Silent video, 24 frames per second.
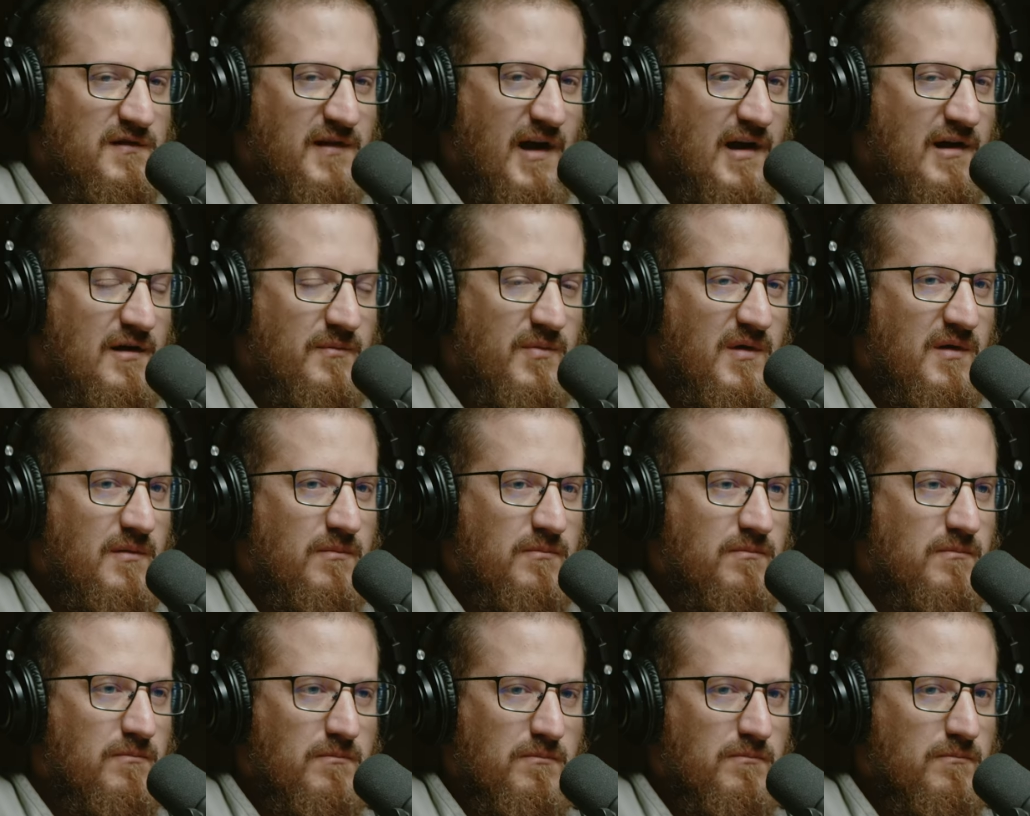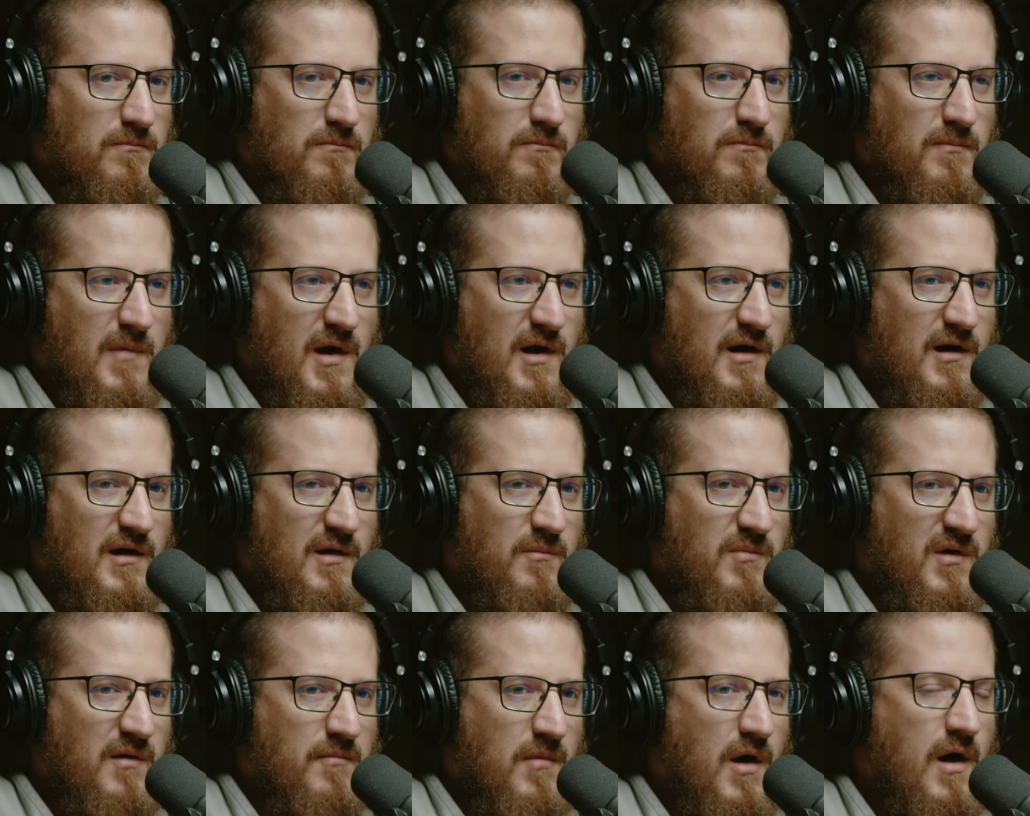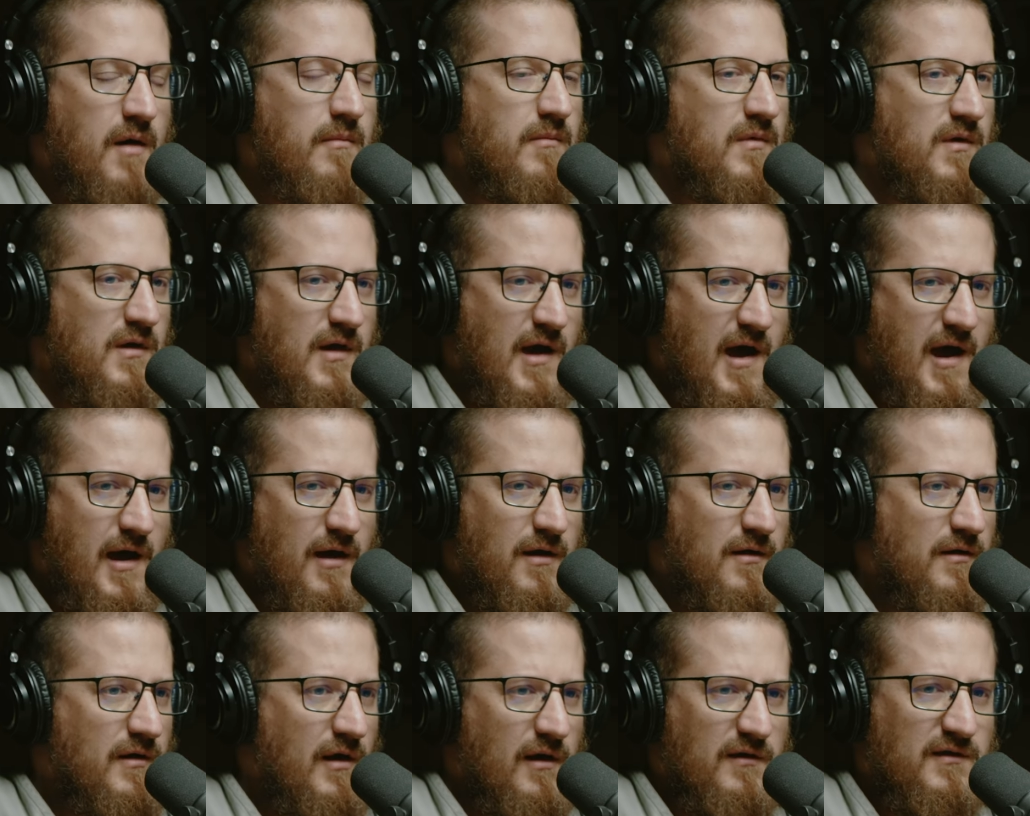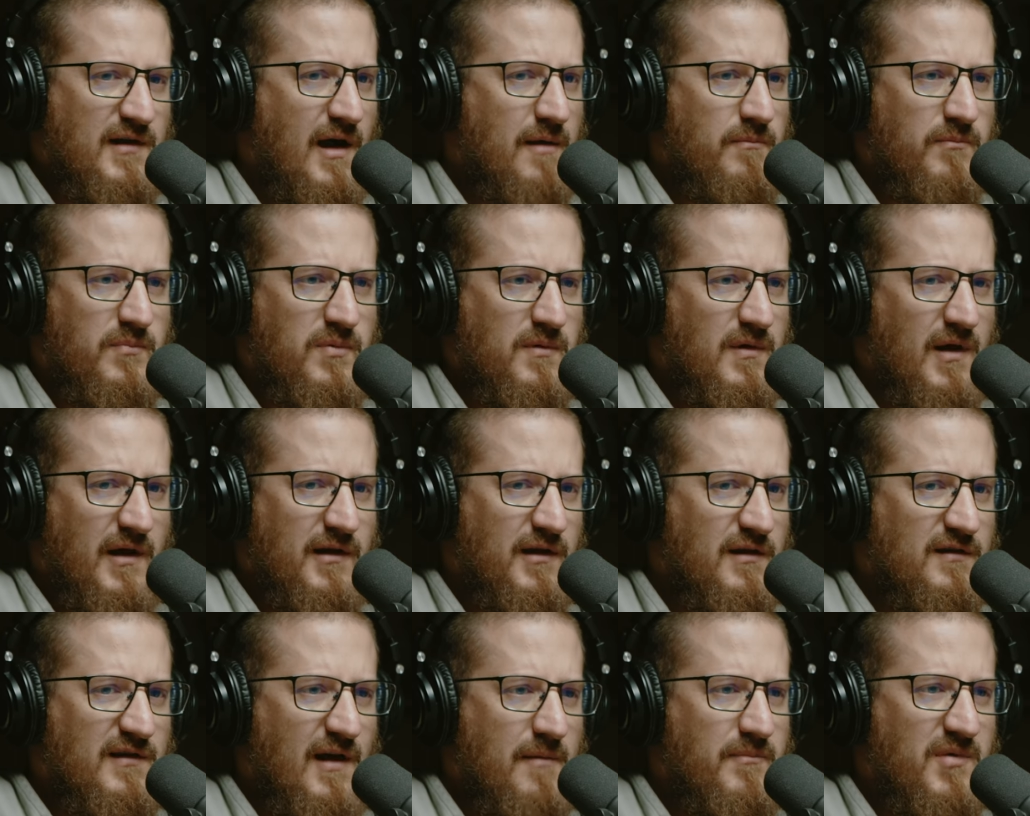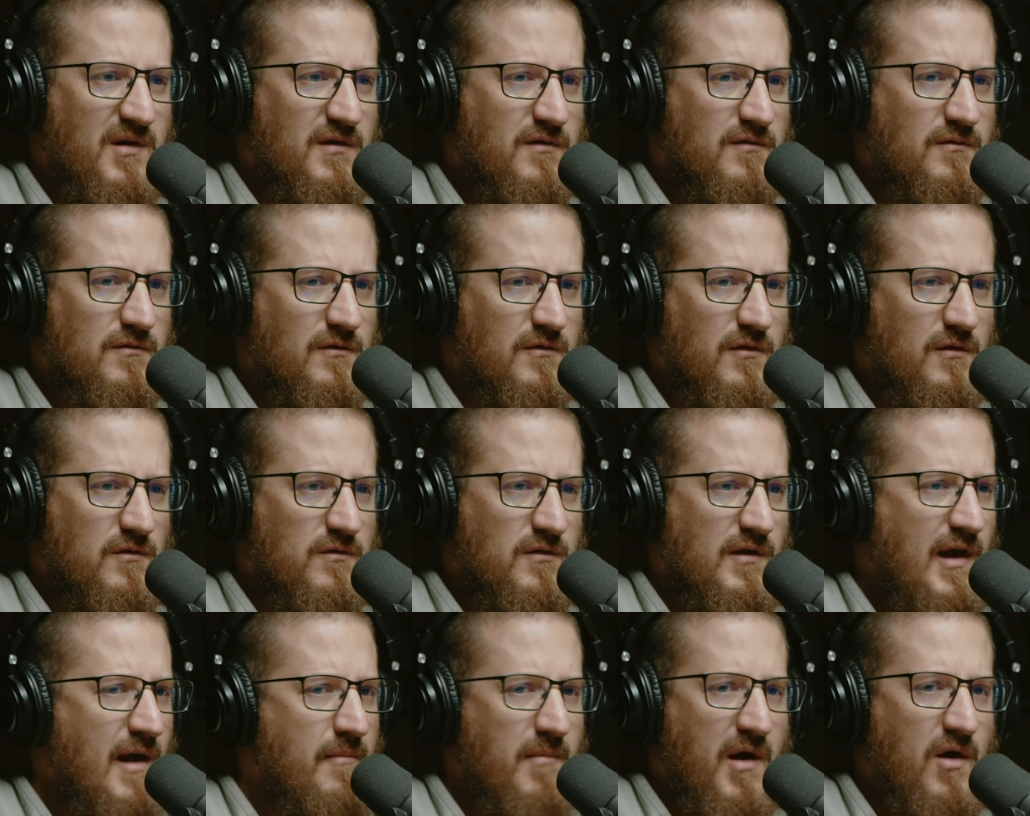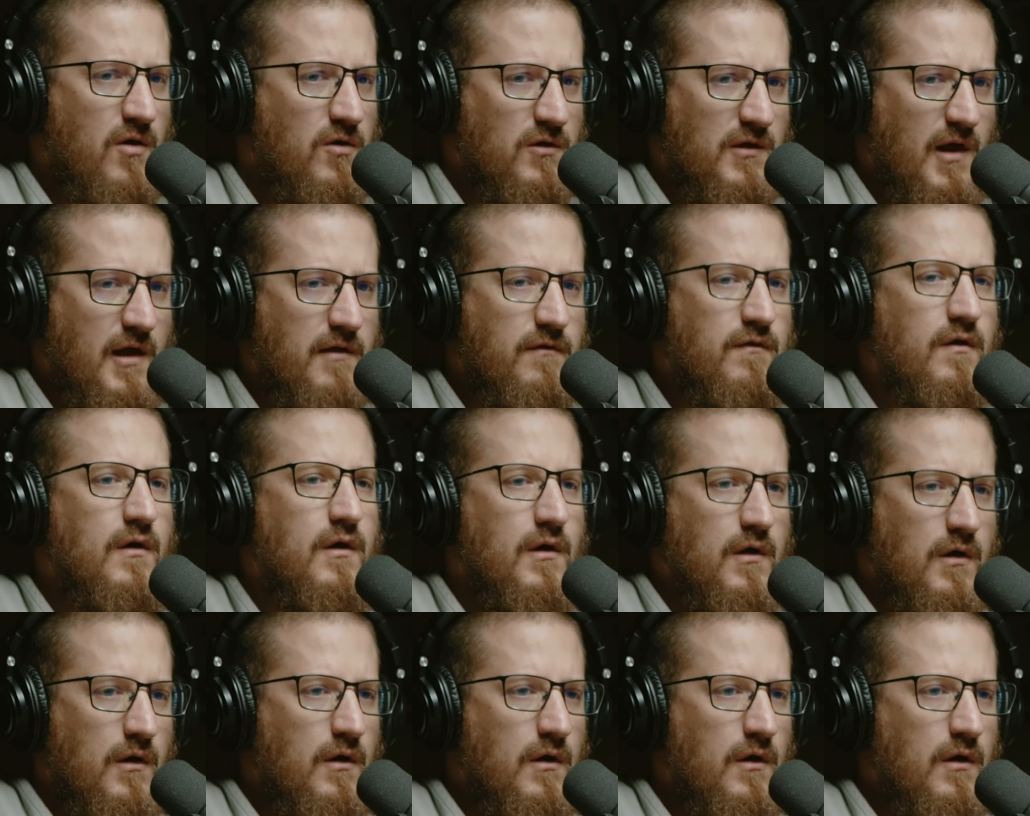desire to be married and be a mom? Yeah. Has that been my whole life?